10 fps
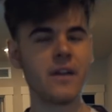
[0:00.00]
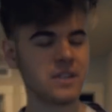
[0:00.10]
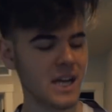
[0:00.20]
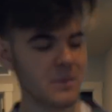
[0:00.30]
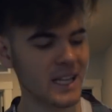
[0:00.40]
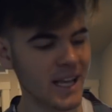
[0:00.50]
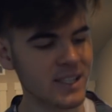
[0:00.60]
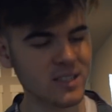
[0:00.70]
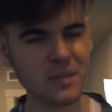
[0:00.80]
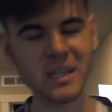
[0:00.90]
Every time he lands
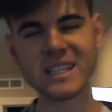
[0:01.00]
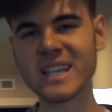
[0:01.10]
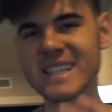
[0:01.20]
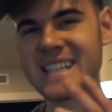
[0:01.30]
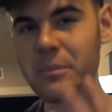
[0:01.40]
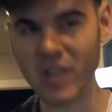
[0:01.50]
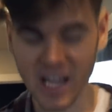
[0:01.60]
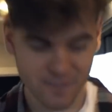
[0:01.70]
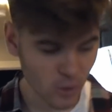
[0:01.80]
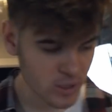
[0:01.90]
on something, he's gonna stay
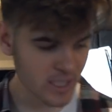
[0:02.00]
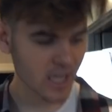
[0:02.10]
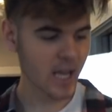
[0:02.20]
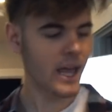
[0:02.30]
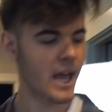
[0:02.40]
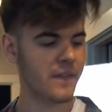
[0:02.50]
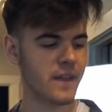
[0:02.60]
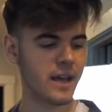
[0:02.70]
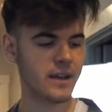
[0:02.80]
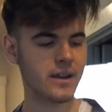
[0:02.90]
blindfolded. And
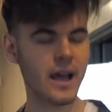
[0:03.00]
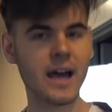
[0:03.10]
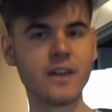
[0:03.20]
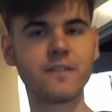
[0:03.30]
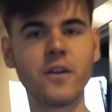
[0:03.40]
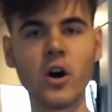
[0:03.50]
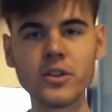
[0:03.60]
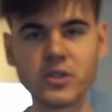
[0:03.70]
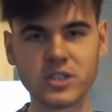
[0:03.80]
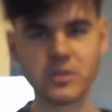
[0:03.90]
then out of all
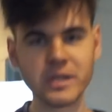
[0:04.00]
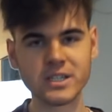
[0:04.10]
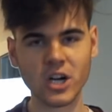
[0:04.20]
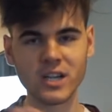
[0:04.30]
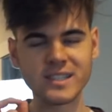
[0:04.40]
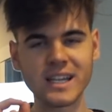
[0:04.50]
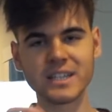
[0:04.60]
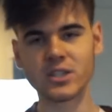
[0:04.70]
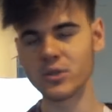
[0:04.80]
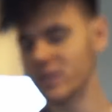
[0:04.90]
those 3 darts that he
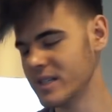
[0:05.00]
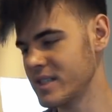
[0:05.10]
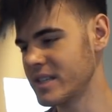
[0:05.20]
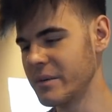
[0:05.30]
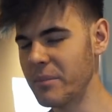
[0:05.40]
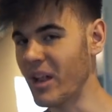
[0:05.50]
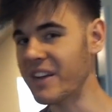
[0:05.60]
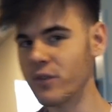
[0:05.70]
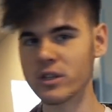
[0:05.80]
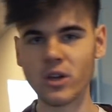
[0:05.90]
threw, because he's gonna be
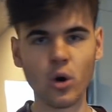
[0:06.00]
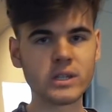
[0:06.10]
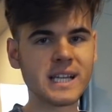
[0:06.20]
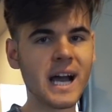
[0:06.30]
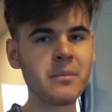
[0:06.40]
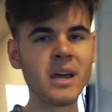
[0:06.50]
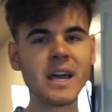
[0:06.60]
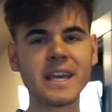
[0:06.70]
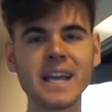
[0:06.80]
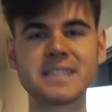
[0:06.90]
blindfolded the whole time,
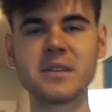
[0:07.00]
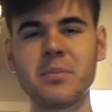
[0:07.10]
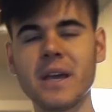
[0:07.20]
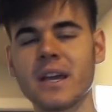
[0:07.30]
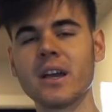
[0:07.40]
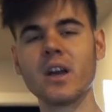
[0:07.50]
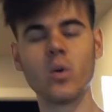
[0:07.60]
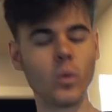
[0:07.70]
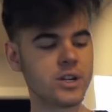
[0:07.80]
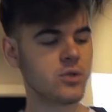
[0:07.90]
he has to pick
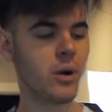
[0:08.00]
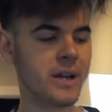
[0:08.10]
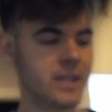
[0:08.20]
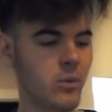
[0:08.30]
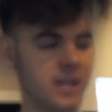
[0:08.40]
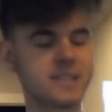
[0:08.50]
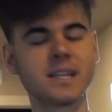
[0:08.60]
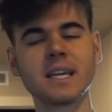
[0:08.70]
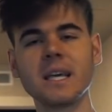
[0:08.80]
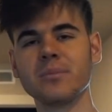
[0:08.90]
which one he wants to keep.